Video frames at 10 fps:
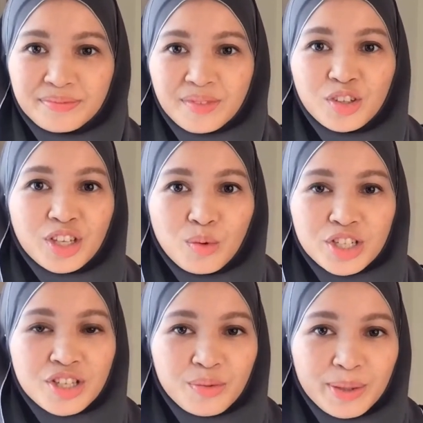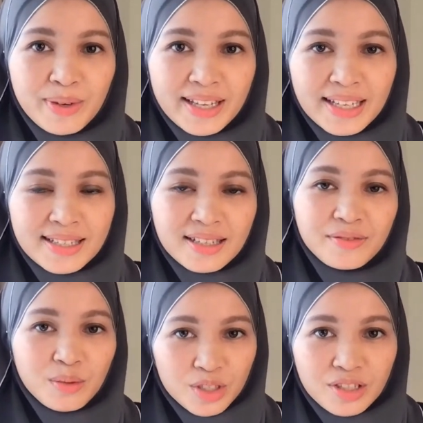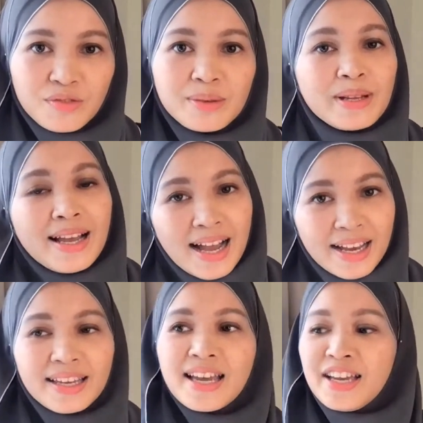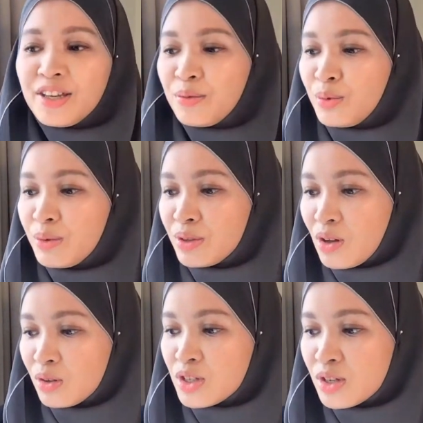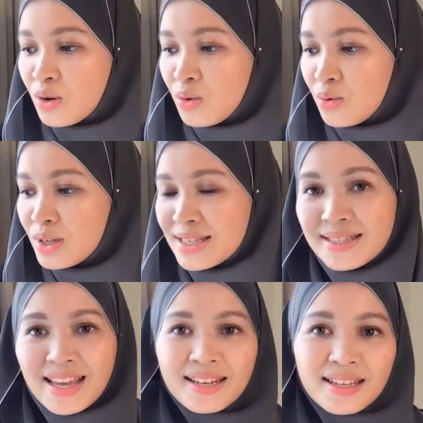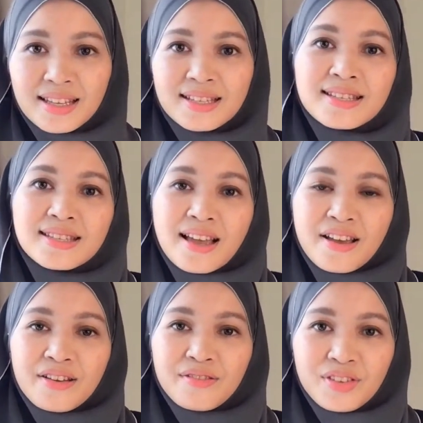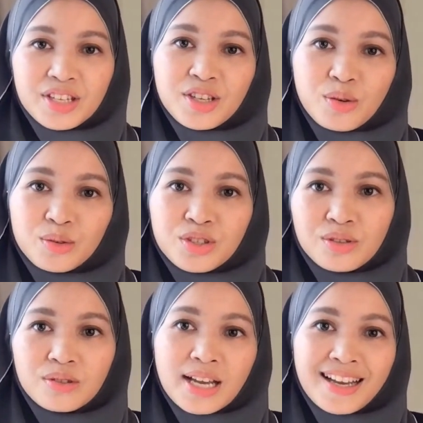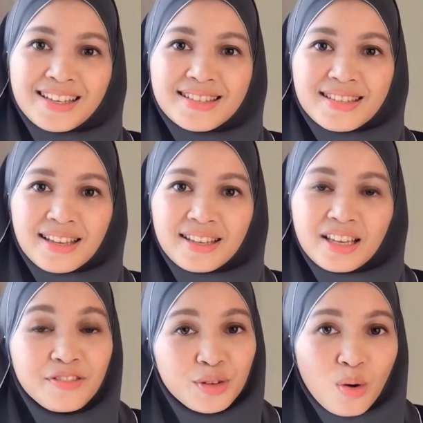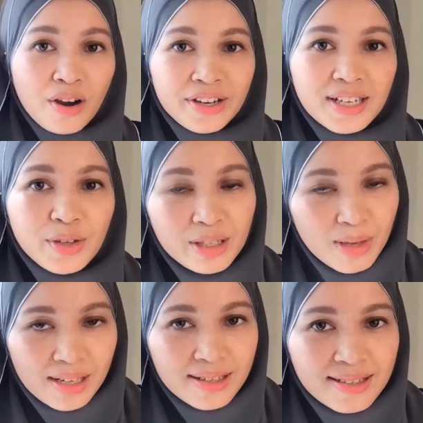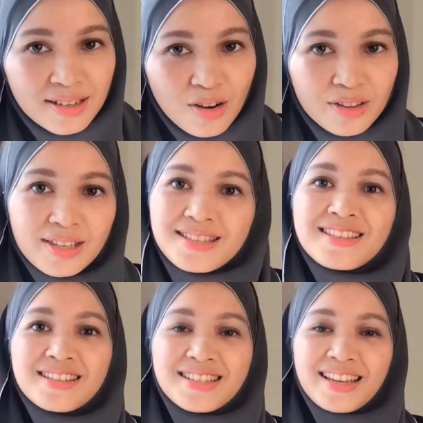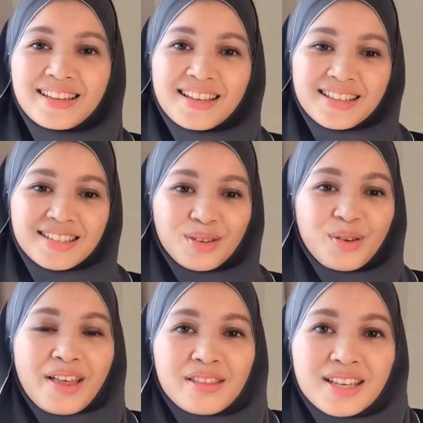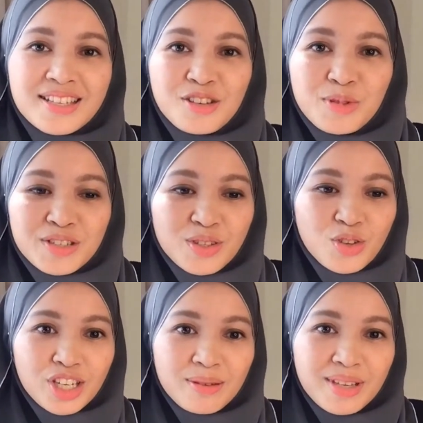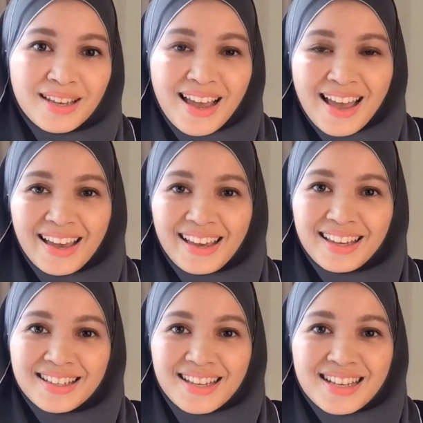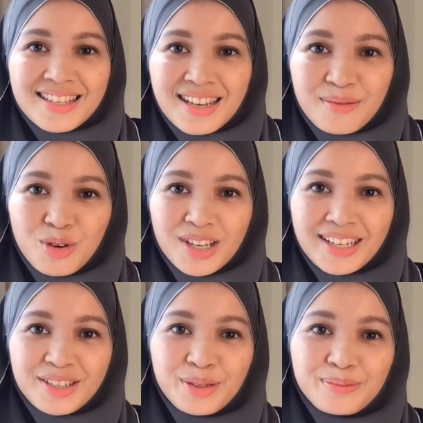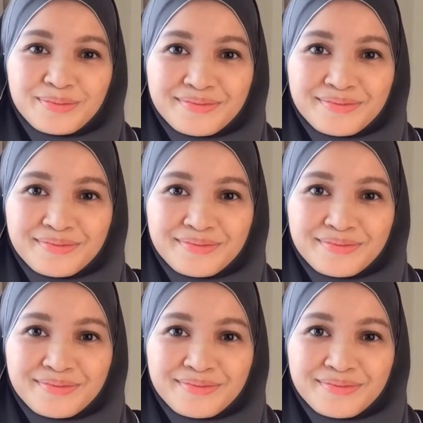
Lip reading: You can watch the replay later. If you're watching the replay, hi. We will also send this video to you guys if you are in our email list this Thursday. So thanks so much for joining me, and Assalamu alaikum.